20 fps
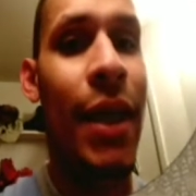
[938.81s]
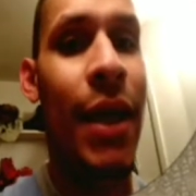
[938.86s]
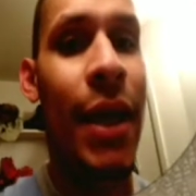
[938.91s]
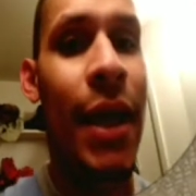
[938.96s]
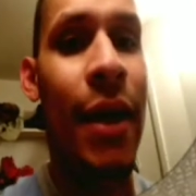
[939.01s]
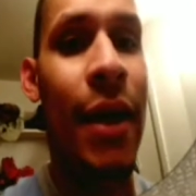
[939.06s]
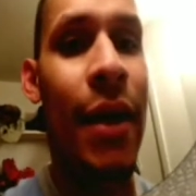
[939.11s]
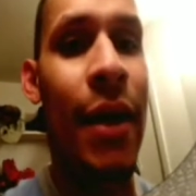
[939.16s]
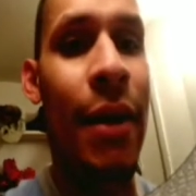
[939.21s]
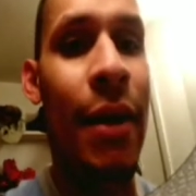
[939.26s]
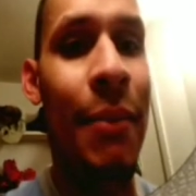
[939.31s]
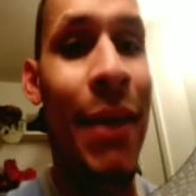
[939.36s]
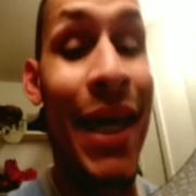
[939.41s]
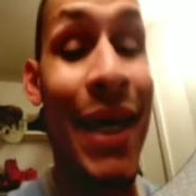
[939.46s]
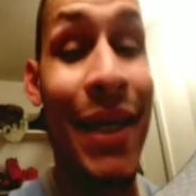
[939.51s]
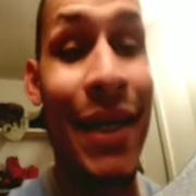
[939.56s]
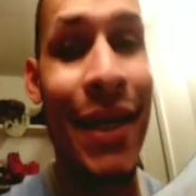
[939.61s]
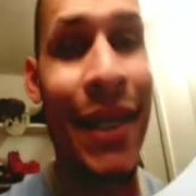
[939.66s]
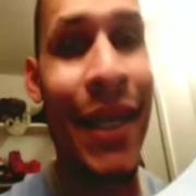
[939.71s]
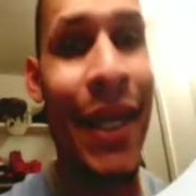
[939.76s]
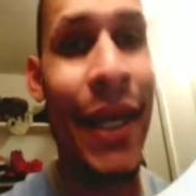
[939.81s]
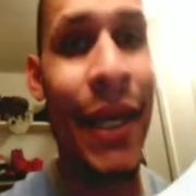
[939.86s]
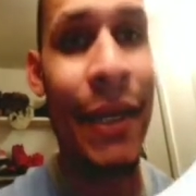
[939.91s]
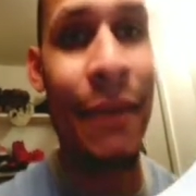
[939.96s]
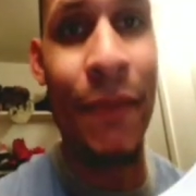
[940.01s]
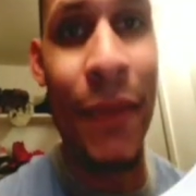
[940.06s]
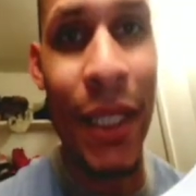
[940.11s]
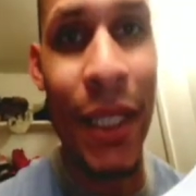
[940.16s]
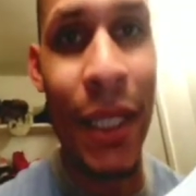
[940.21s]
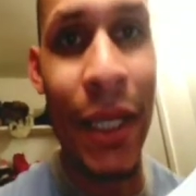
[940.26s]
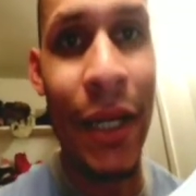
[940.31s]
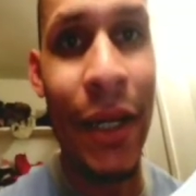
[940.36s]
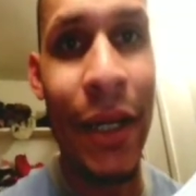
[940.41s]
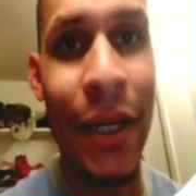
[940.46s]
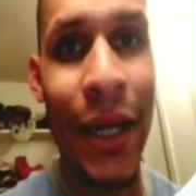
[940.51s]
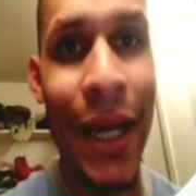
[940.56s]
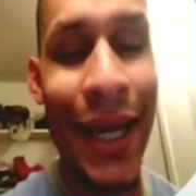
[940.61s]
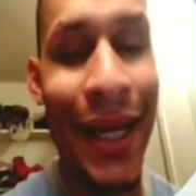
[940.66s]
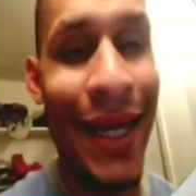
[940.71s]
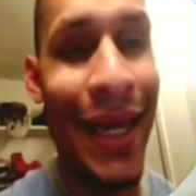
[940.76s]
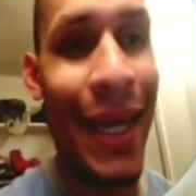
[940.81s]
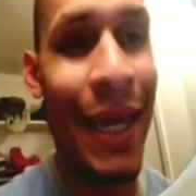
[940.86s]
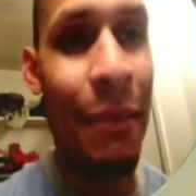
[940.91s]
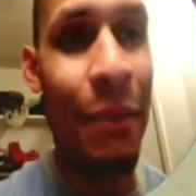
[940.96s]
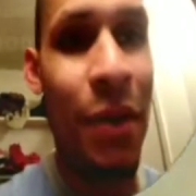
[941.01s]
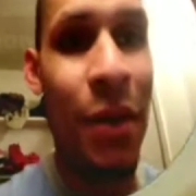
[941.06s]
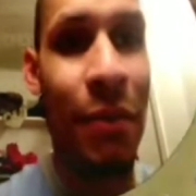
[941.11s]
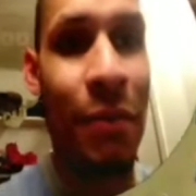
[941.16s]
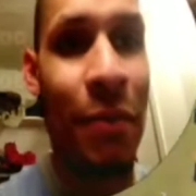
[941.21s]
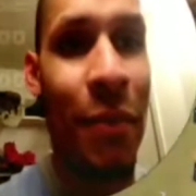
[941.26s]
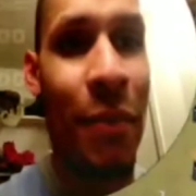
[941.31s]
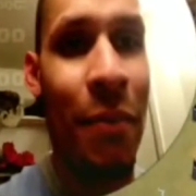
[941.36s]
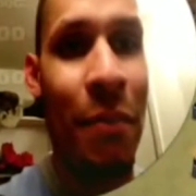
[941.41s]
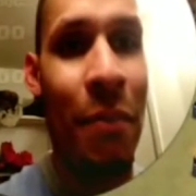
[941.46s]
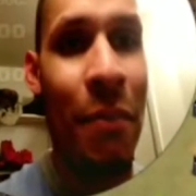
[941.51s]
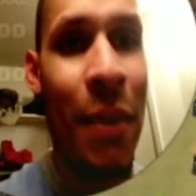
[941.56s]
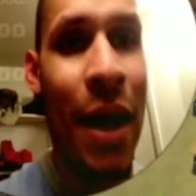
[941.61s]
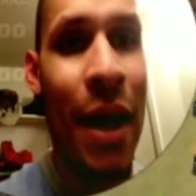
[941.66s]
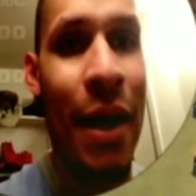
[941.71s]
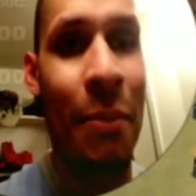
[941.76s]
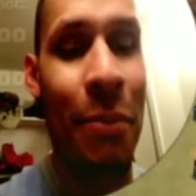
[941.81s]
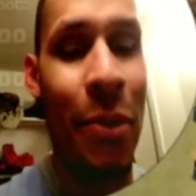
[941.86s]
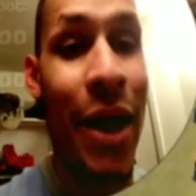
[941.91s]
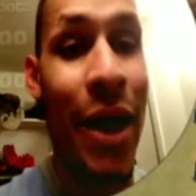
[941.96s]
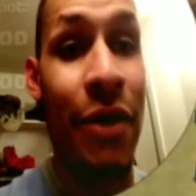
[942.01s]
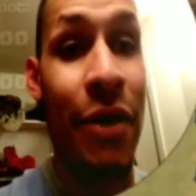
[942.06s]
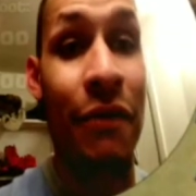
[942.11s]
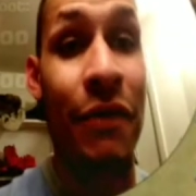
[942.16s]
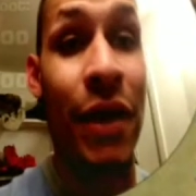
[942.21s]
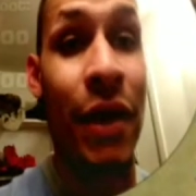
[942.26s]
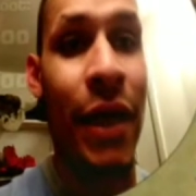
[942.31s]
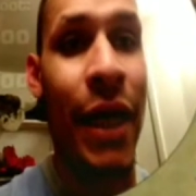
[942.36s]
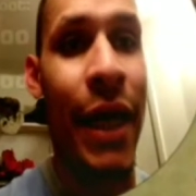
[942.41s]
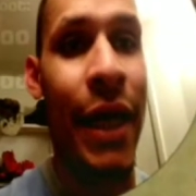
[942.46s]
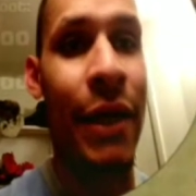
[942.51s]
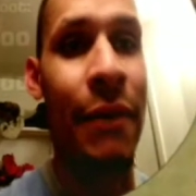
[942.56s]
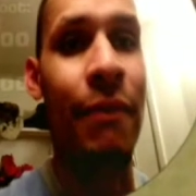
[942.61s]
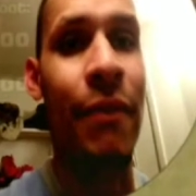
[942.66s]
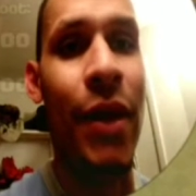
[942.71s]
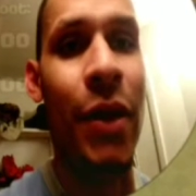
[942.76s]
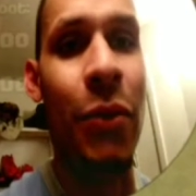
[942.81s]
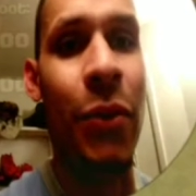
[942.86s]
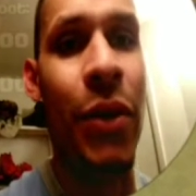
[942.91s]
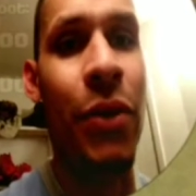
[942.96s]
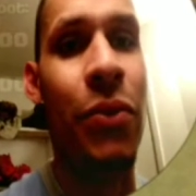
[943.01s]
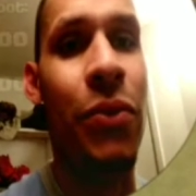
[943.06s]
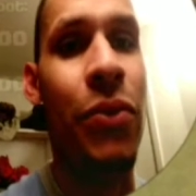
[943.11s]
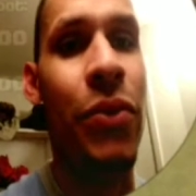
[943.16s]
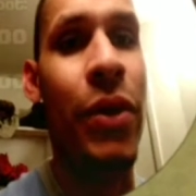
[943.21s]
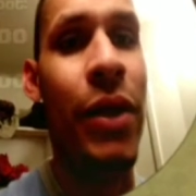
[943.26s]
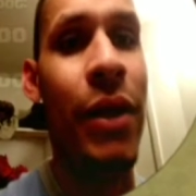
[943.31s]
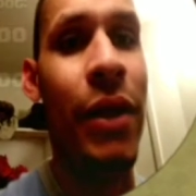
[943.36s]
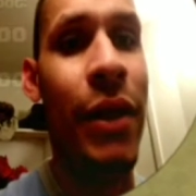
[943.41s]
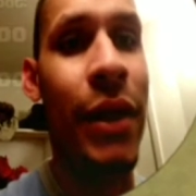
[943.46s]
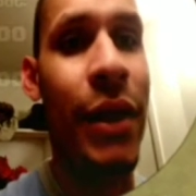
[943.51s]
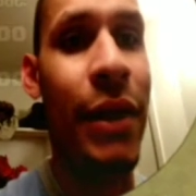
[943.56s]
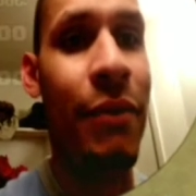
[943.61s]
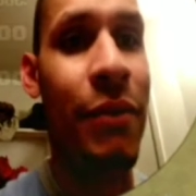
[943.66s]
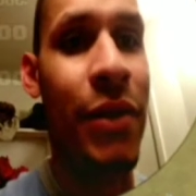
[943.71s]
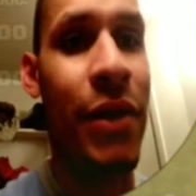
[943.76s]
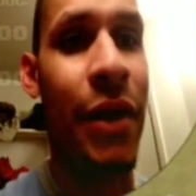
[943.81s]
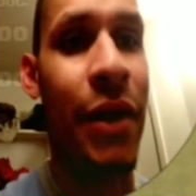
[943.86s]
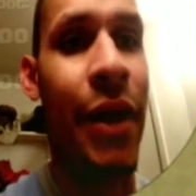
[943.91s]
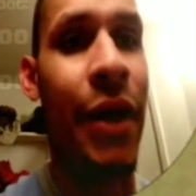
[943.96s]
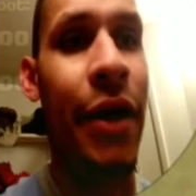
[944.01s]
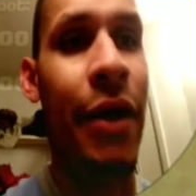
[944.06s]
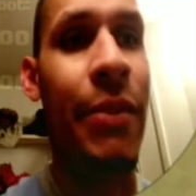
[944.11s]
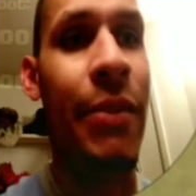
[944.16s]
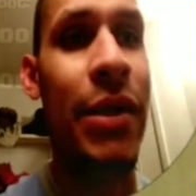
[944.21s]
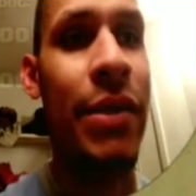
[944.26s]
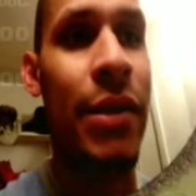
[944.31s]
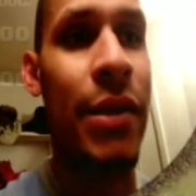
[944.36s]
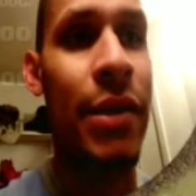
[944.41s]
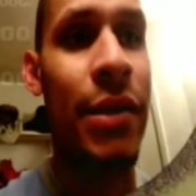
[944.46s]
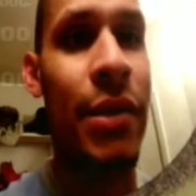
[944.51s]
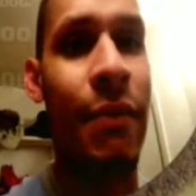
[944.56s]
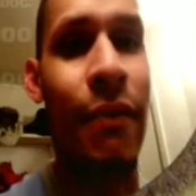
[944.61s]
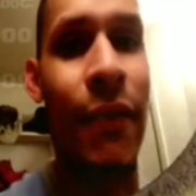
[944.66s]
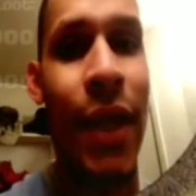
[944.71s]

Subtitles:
And again, can't be prouder of the clan. We really took care of business.